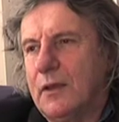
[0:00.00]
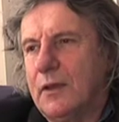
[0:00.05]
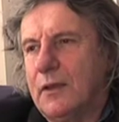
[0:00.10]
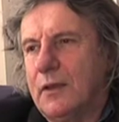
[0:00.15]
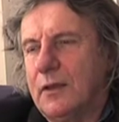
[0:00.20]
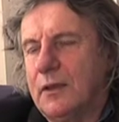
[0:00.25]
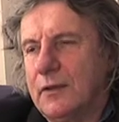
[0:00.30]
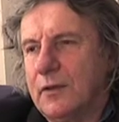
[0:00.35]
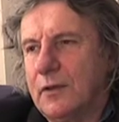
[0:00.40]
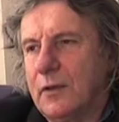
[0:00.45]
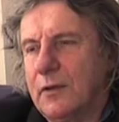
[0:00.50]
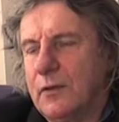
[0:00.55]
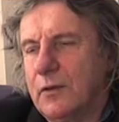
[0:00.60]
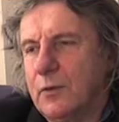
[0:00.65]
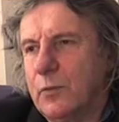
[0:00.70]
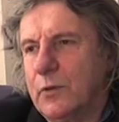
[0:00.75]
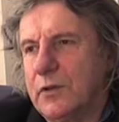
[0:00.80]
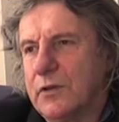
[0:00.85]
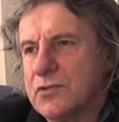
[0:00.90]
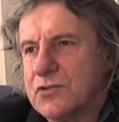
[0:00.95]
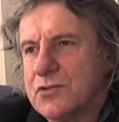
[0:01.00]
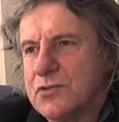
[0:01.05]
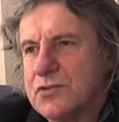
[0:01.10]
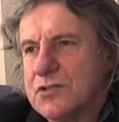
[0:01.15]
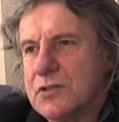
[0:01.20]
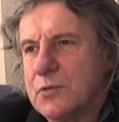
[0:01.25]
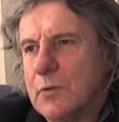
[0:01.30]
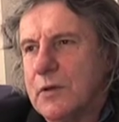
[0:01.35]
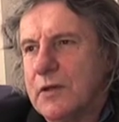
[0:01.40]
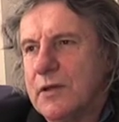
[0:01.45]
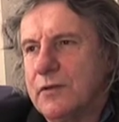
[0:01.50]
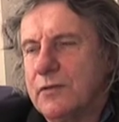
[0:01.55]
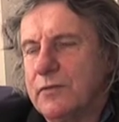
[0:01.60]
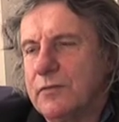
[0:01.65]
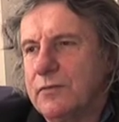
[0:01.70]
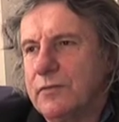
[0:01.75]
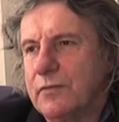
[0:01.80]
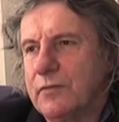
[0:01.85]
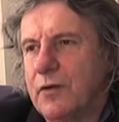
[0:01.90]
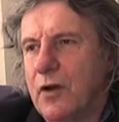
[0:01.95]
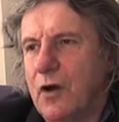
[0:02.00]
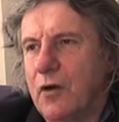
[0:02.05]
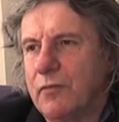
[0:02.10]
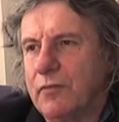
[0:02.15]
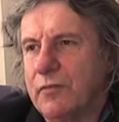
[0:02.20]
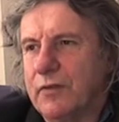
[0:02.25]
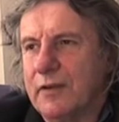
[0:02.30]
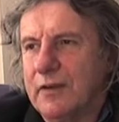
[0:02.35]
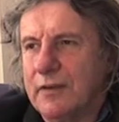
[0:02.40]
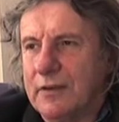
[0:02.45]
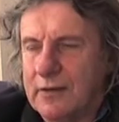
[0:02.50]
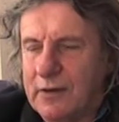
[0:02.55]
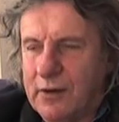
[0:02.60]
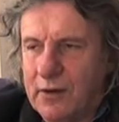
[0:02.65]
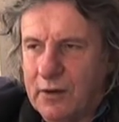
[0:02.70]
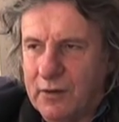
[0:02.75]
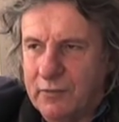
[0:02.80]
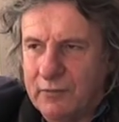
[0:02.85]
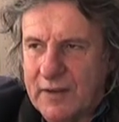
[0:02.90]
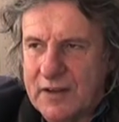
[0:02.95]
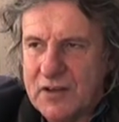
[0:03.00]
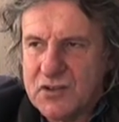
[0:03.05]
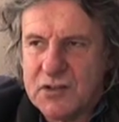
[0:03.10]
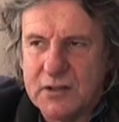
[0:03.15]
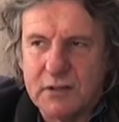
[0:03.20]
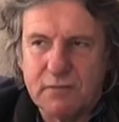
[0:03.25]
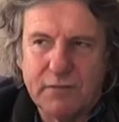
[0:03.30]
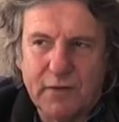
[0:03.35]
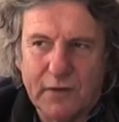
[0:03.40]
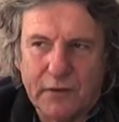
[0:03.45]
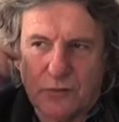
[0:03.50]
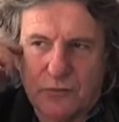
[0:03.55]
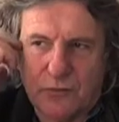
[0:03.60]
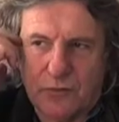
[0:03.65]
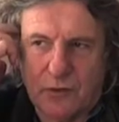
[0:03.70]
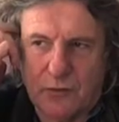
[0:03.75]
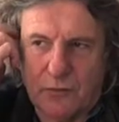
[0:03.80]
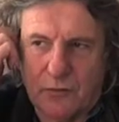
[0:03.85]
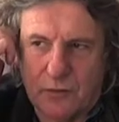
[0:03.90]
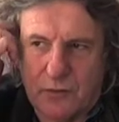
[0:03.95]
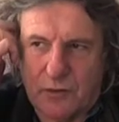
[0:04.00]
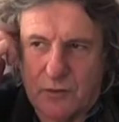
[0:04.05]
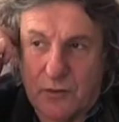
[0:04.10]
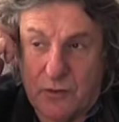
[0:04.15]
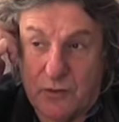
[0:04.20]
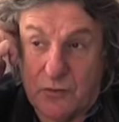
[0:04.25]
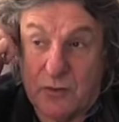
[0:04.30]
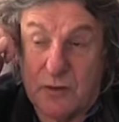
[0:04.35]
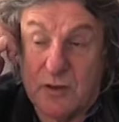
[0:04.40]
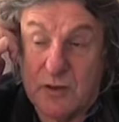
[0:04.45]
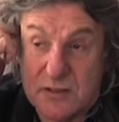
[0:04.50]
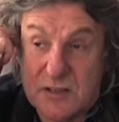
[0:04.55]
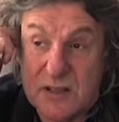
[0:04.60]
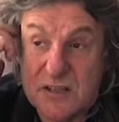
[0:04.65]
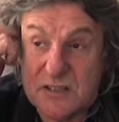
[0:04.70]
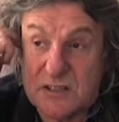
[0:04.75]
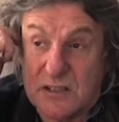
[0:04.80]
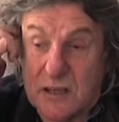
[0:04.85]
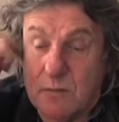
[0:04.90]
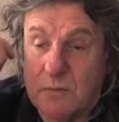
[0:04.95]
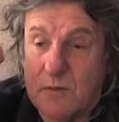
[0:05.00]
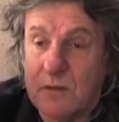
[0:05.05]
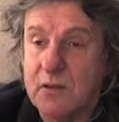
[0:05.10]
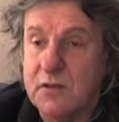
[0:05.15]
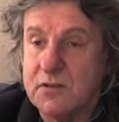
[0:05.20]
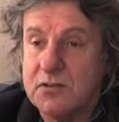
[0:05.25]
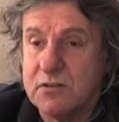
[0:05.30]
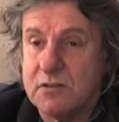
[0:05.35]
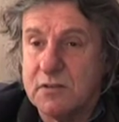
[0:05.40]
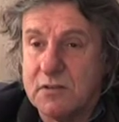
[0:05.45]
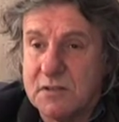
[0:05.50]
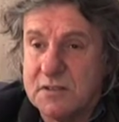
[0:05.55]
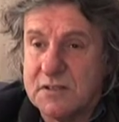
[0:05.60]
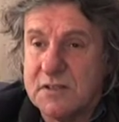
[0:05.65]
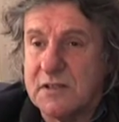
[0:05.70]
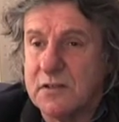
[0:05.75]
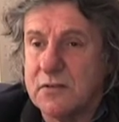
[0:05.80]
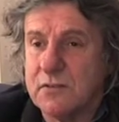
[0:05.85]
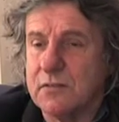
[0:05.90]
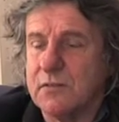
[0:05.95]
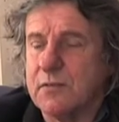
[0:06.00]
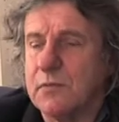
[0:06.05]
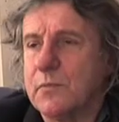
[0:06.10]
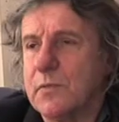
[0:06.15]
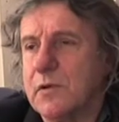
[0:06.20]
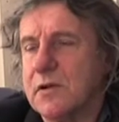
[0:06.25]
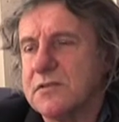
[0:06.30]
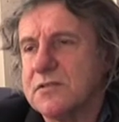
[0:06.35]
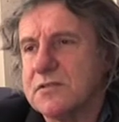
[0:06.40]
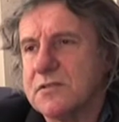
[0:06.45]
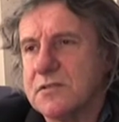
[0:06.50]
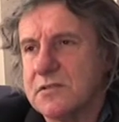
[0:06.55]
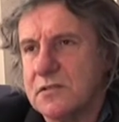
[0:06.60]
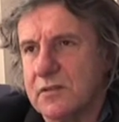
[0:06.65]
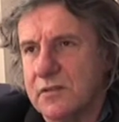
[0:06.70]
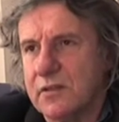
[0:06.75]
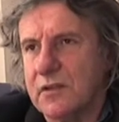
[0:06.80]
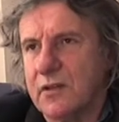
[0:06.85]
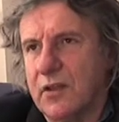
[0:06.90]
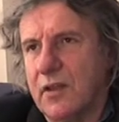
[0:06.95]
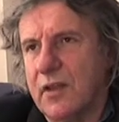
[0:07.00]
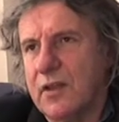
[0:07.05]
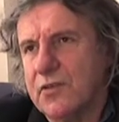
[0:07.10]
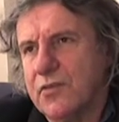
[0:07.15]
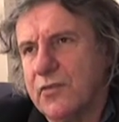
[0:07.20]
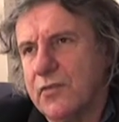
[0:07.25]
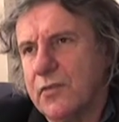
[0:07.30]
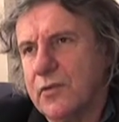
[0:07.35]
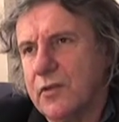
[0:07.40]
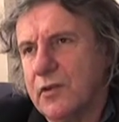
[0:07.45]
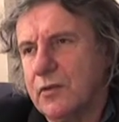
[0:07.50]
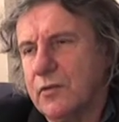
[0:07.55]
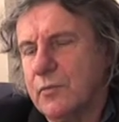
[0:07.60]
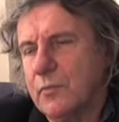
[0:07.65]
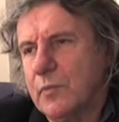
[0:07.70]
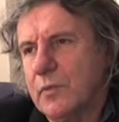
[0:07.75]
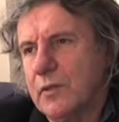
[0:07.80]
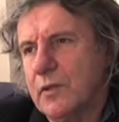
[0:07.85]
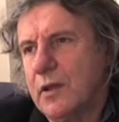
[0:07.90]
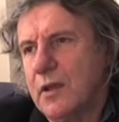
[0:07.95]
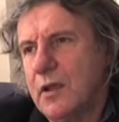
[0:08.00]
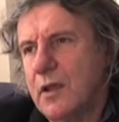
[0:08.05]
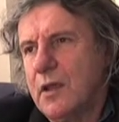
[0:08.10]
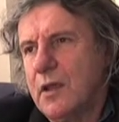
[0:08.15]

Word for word: a, a quite dirty way of, of of actually focusing on the user, and it does keep the user at the centre of the process. I think that's very good, but